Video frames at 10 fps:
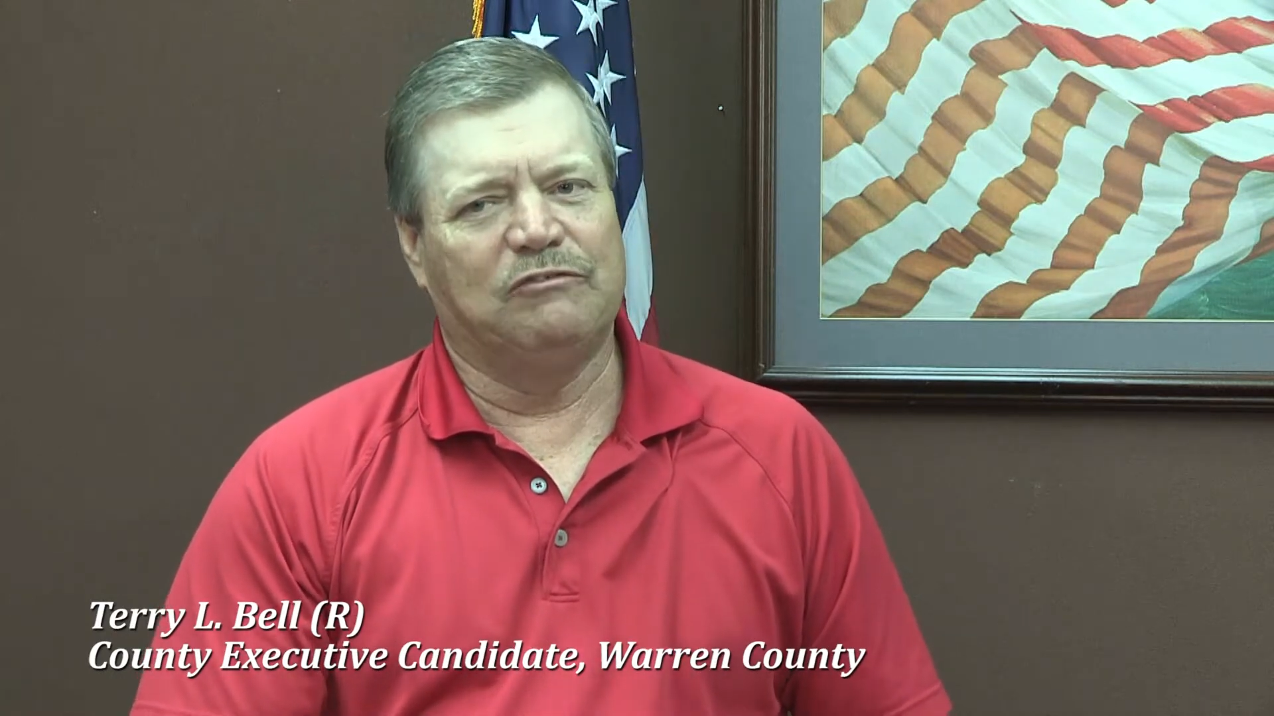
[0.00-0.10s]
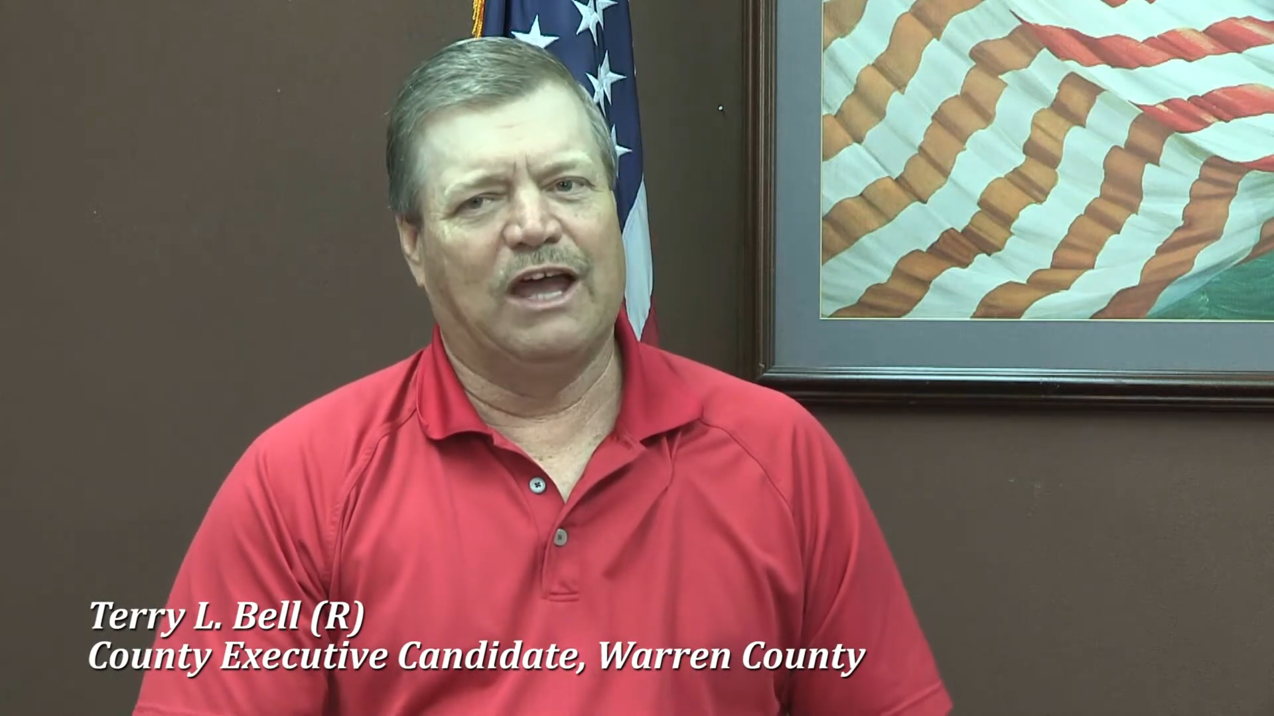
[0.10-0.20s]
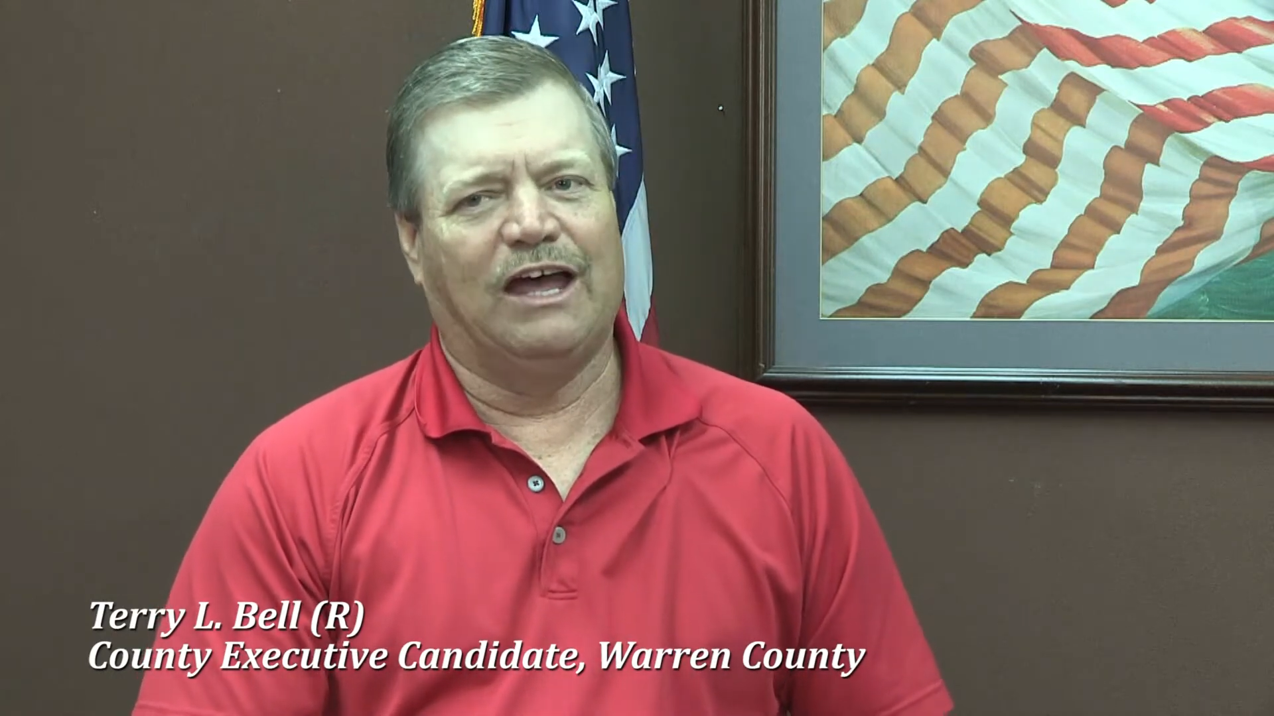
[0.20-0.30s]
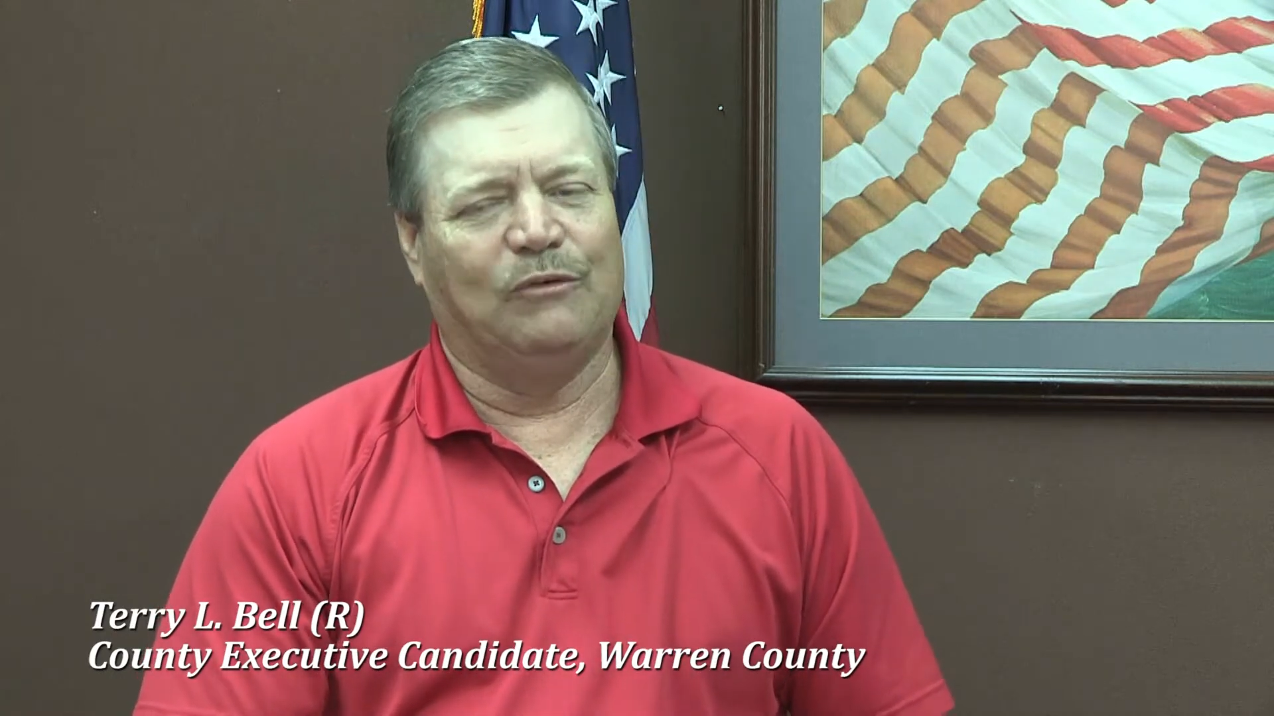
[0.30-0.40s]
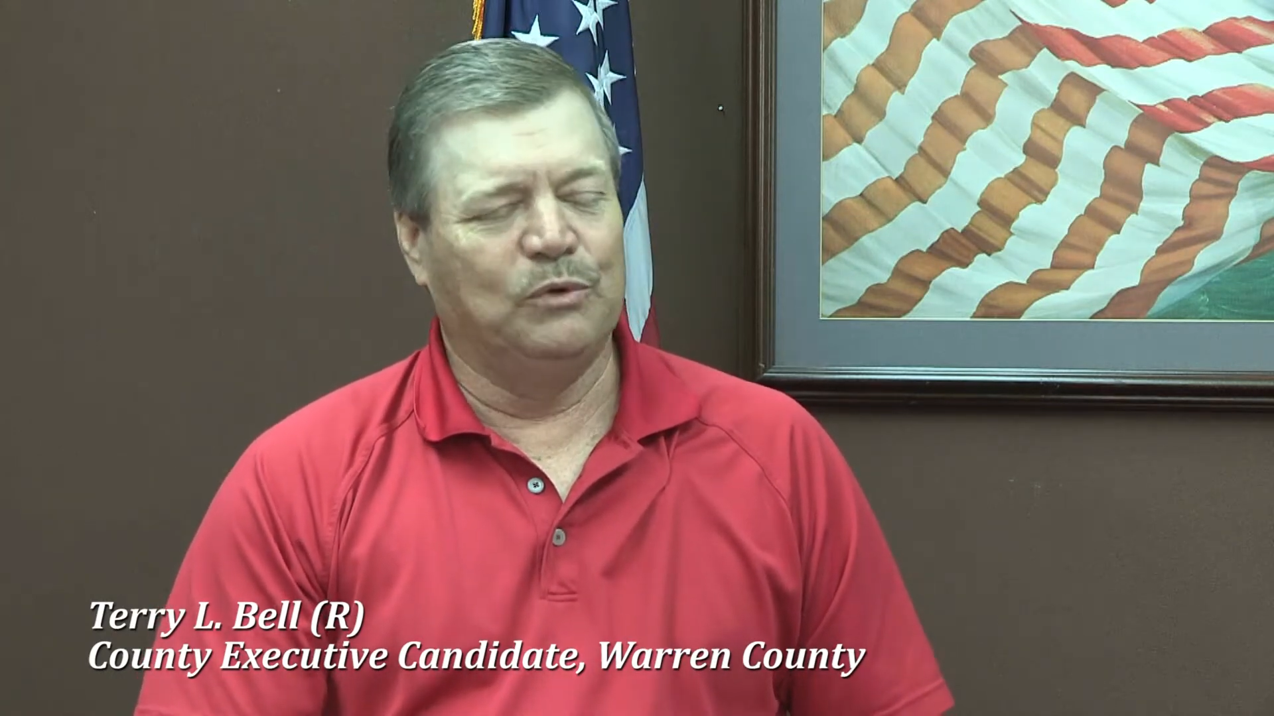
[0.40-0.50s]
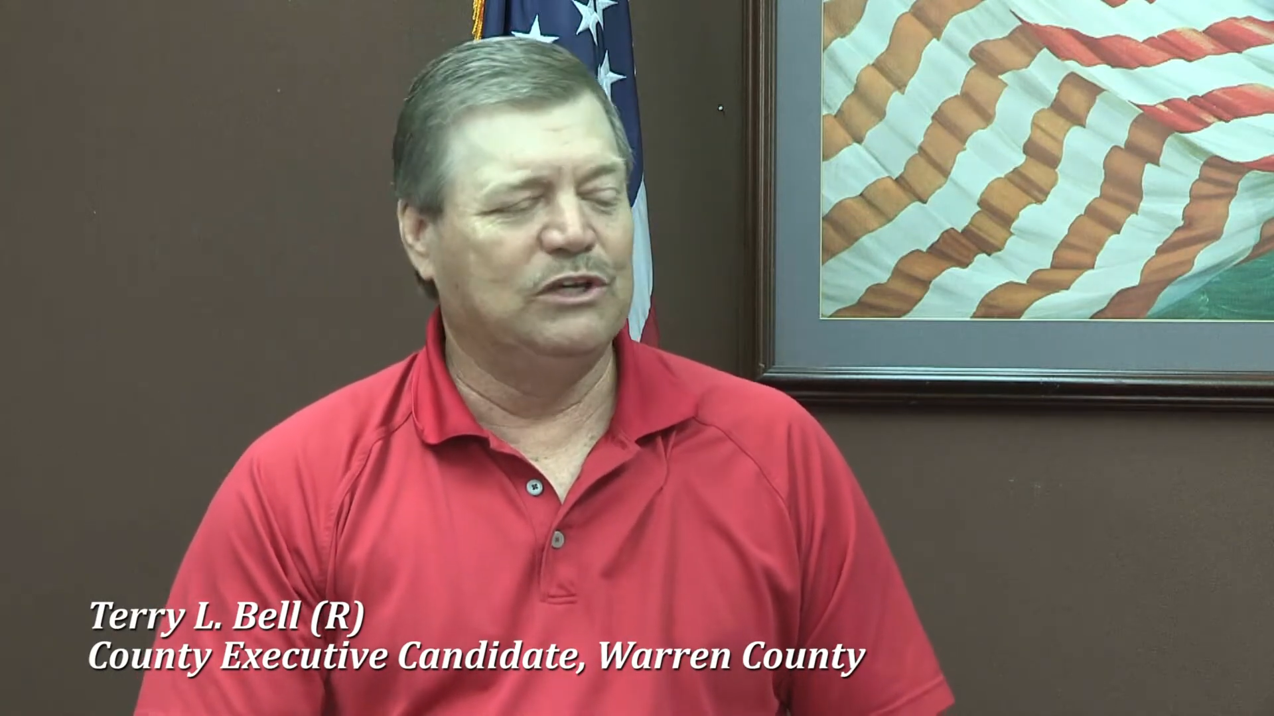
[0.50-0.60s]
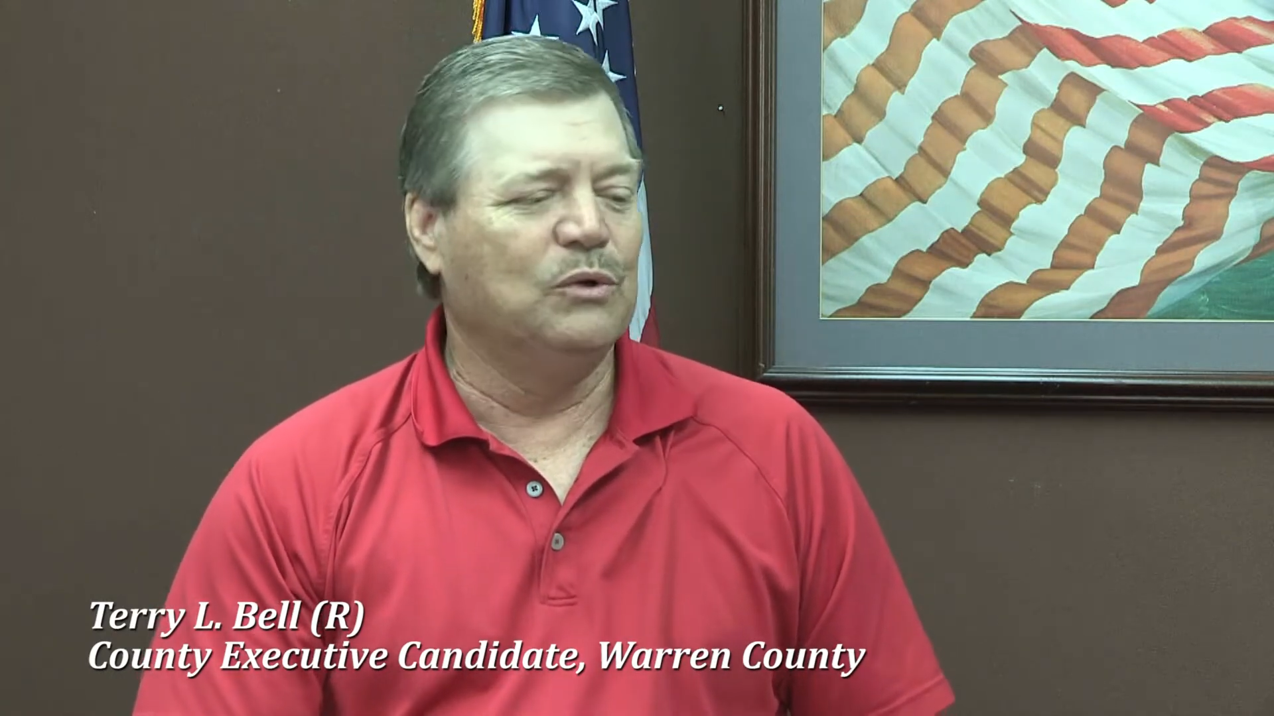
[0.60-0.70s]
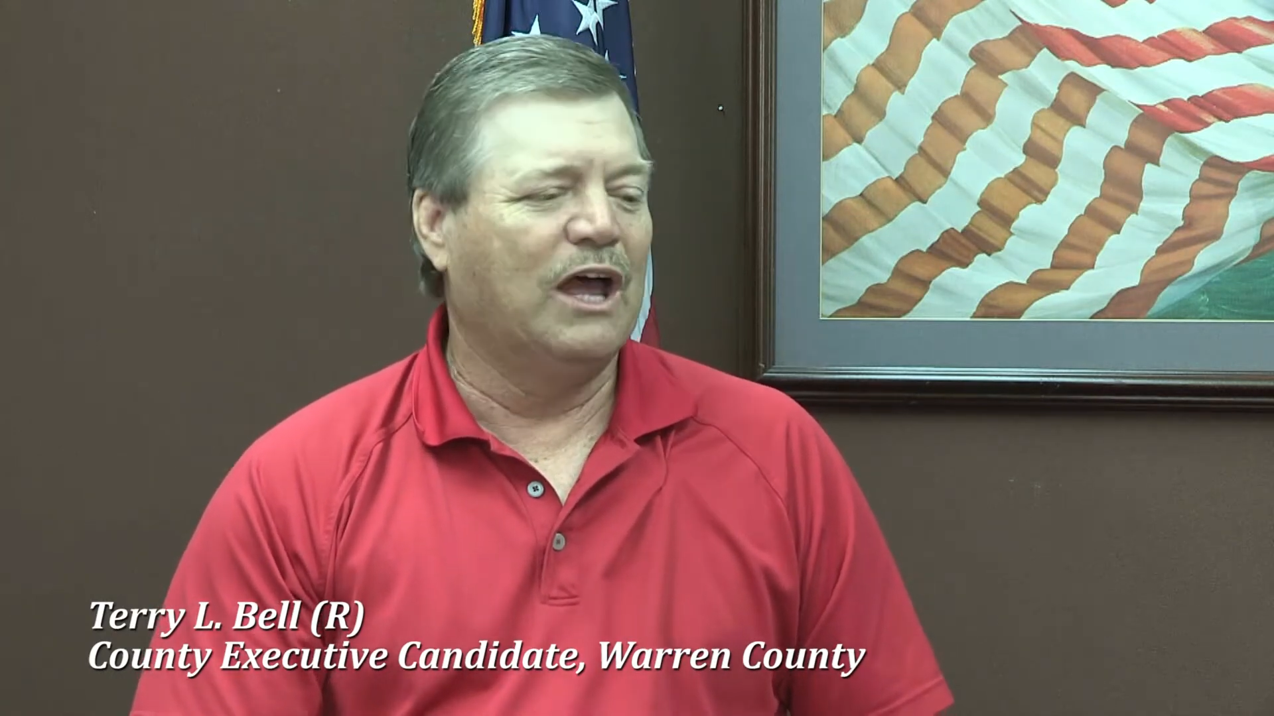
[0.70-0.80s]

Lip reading: do